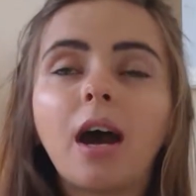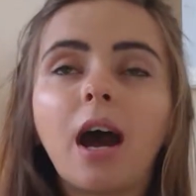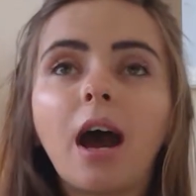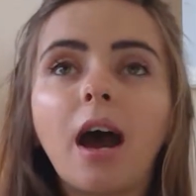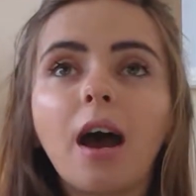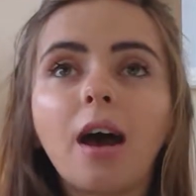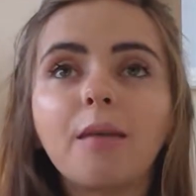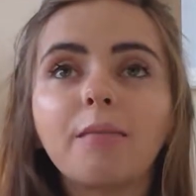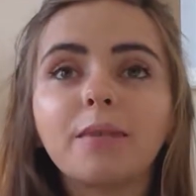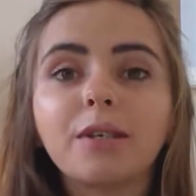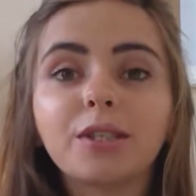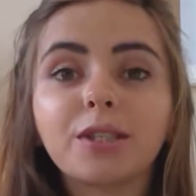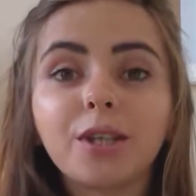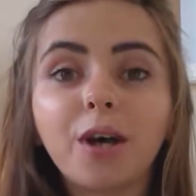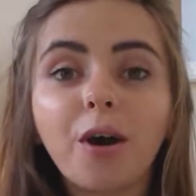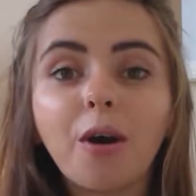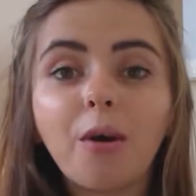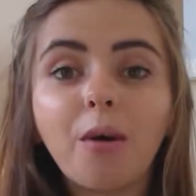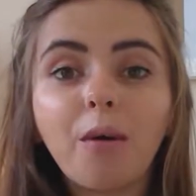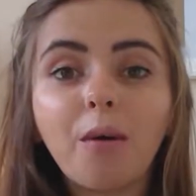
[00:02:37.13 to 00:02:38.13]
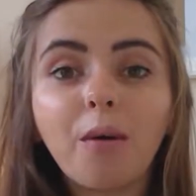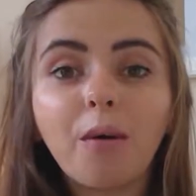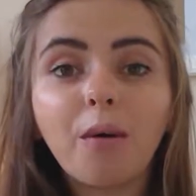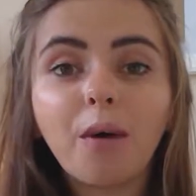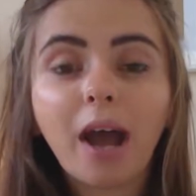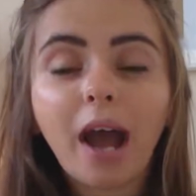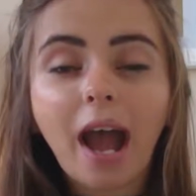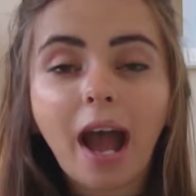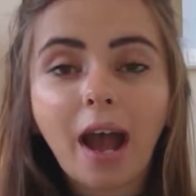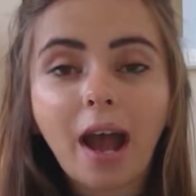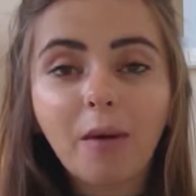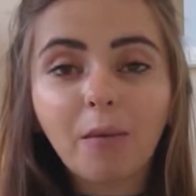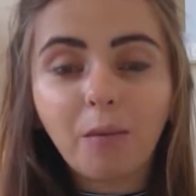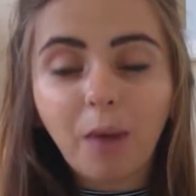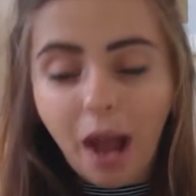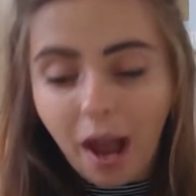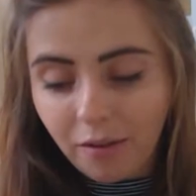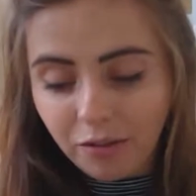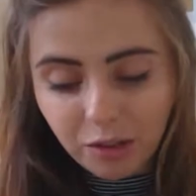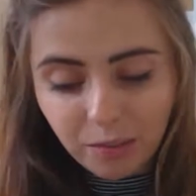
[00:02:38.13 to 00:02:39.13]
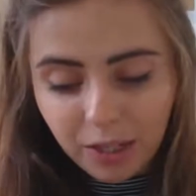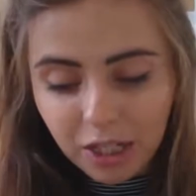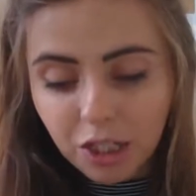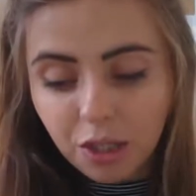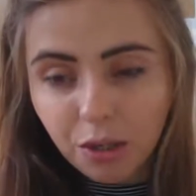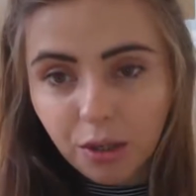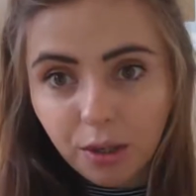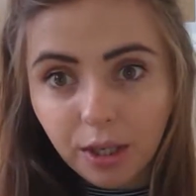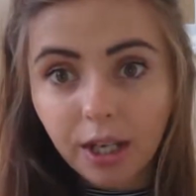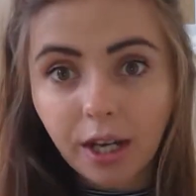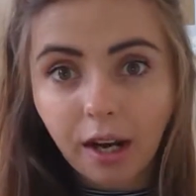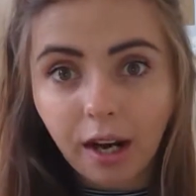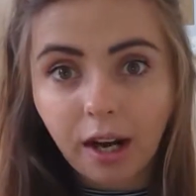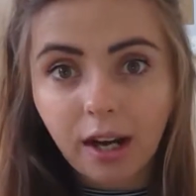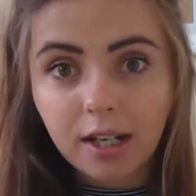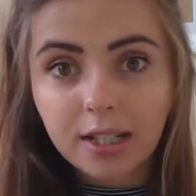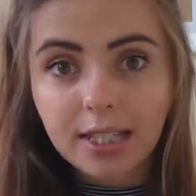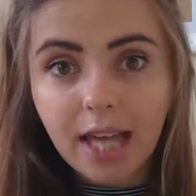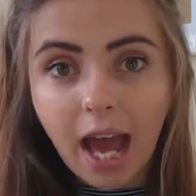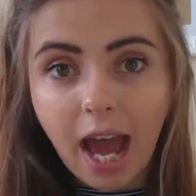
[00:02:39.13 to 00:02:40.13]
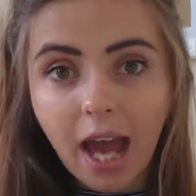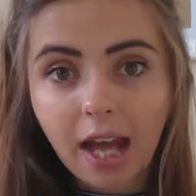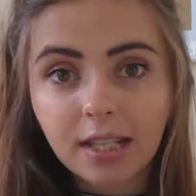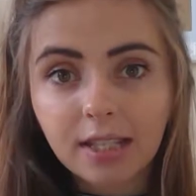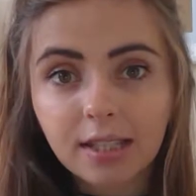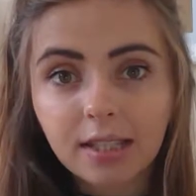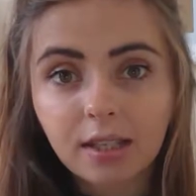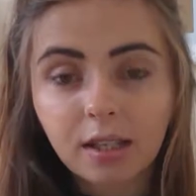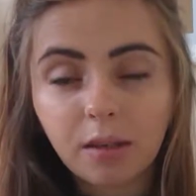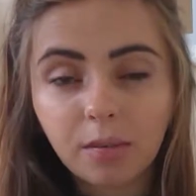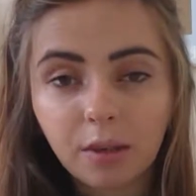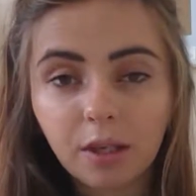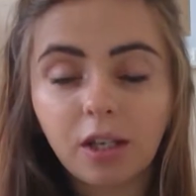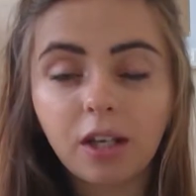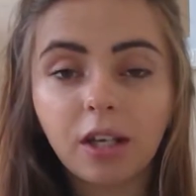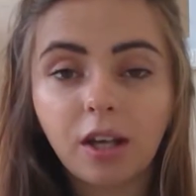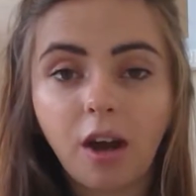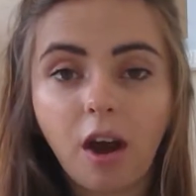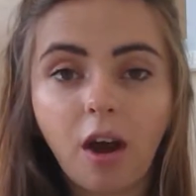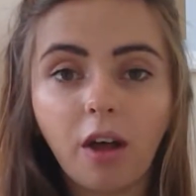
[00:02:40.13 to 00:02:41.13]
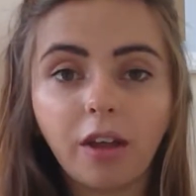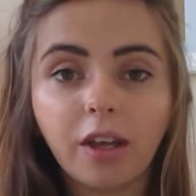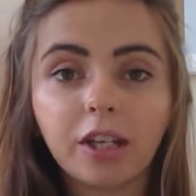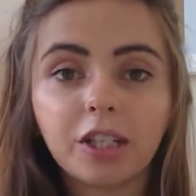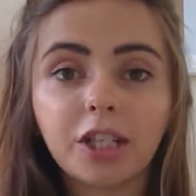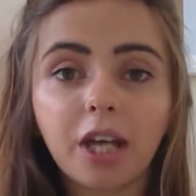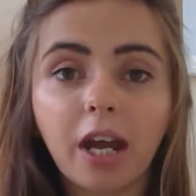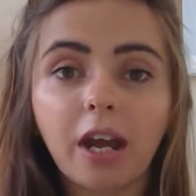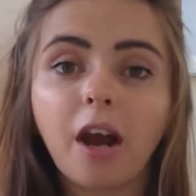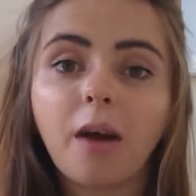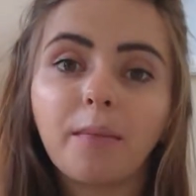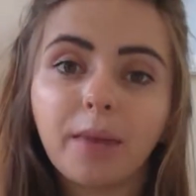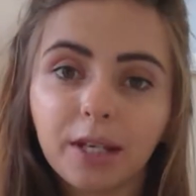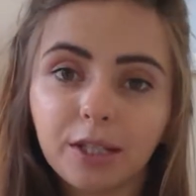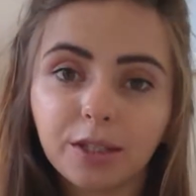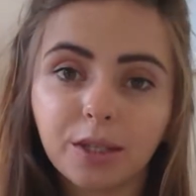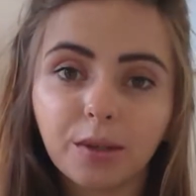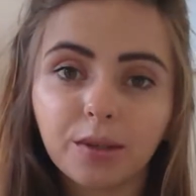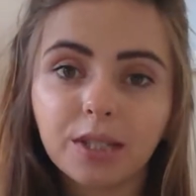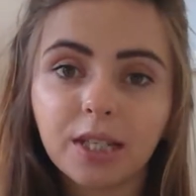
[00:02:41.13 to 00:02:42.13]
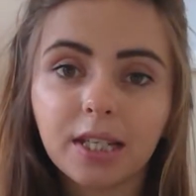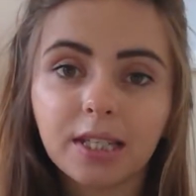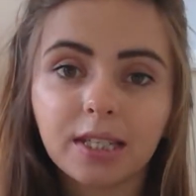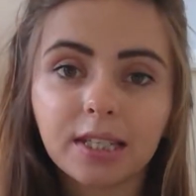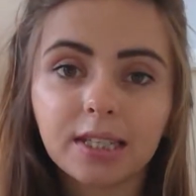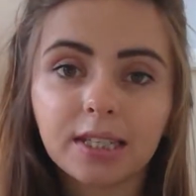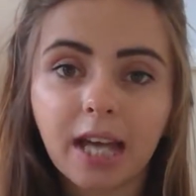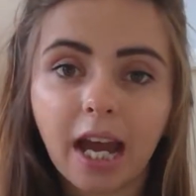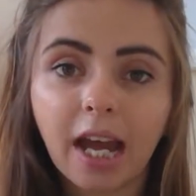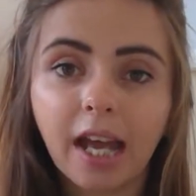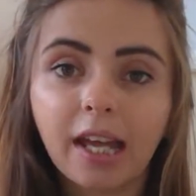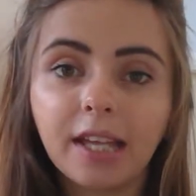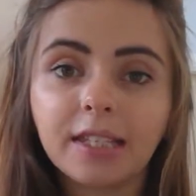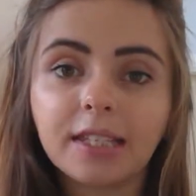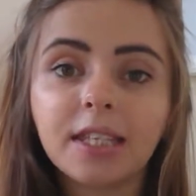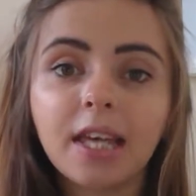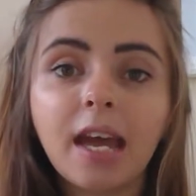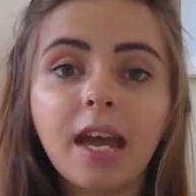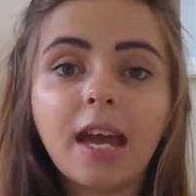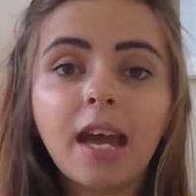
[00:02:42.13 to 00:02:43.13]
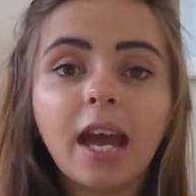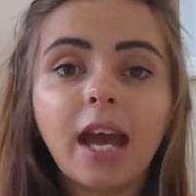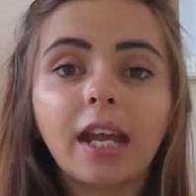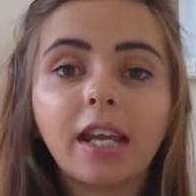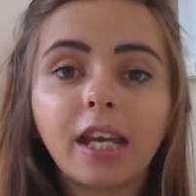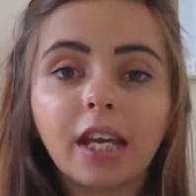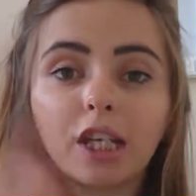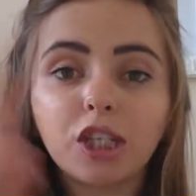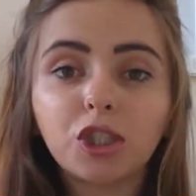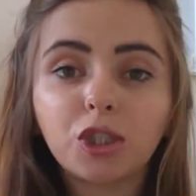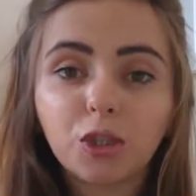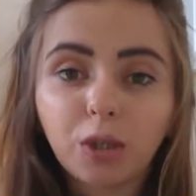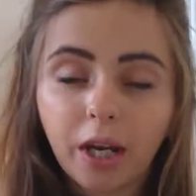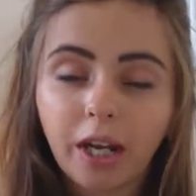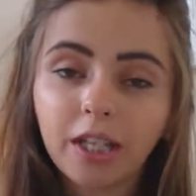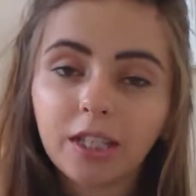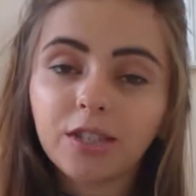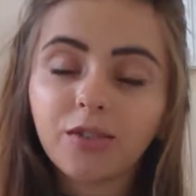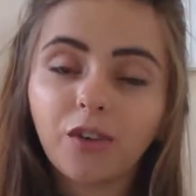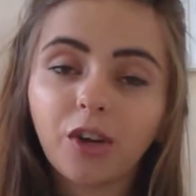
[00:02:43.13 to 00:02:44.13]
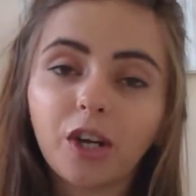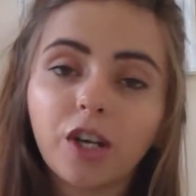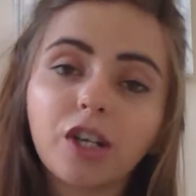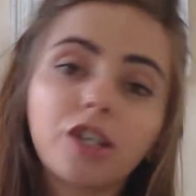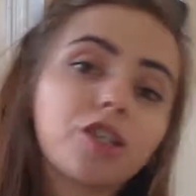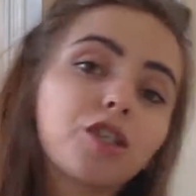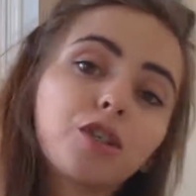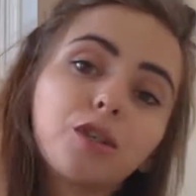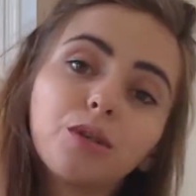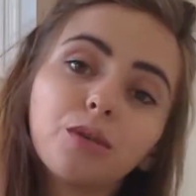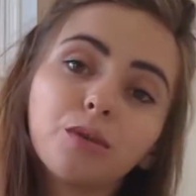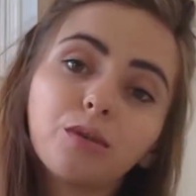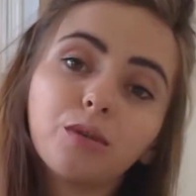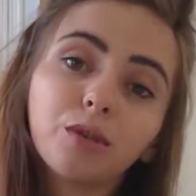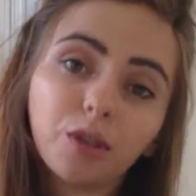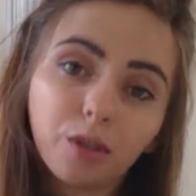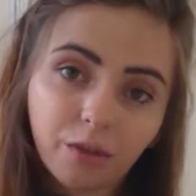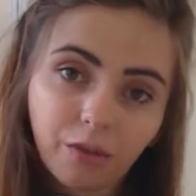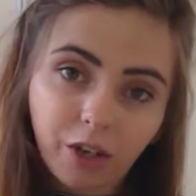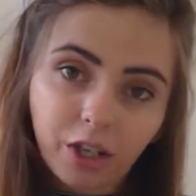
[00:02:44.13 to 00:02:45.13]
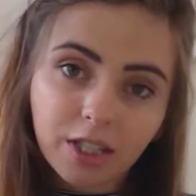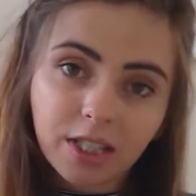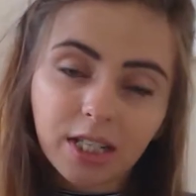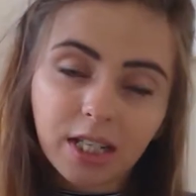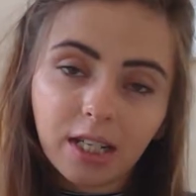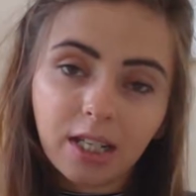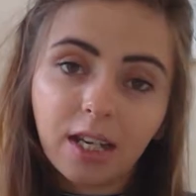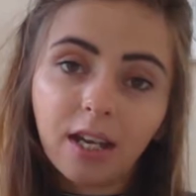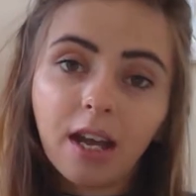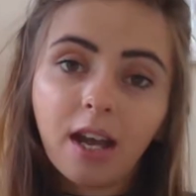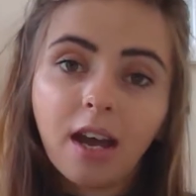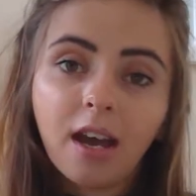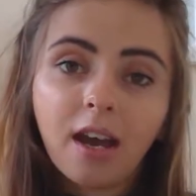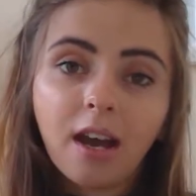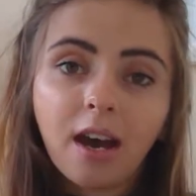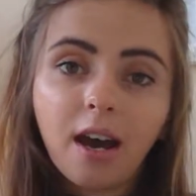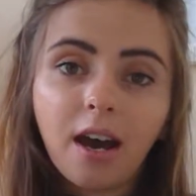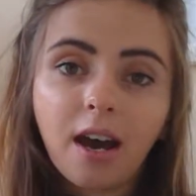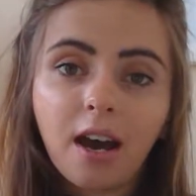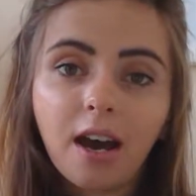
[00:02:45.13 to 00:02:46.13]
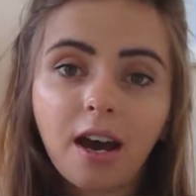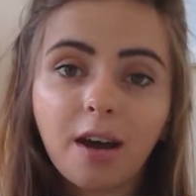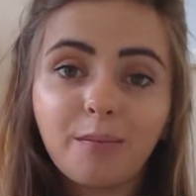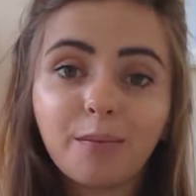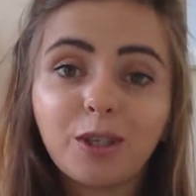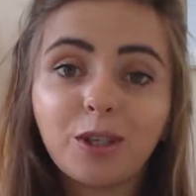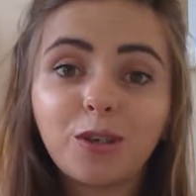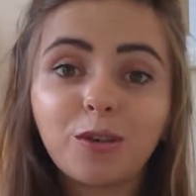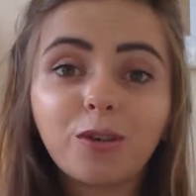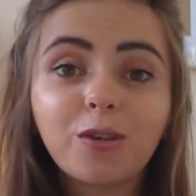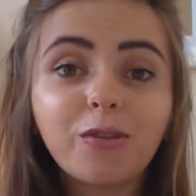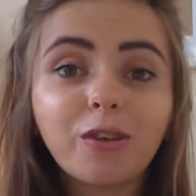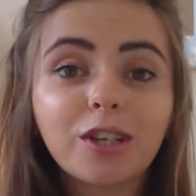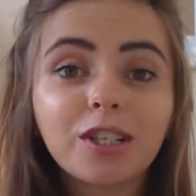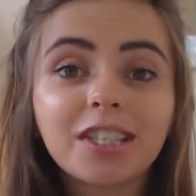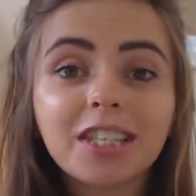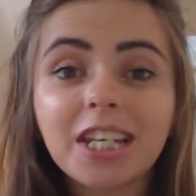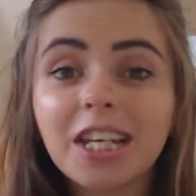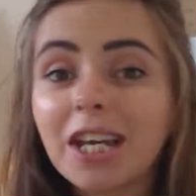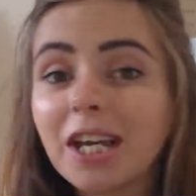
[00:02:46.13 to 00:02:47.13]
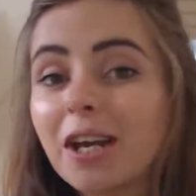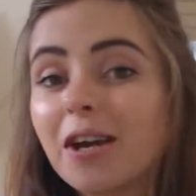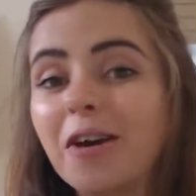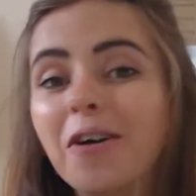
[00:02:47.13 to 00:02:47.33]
Um, so after my two years at community college, I got my associates in science and I transferred to university. Um, university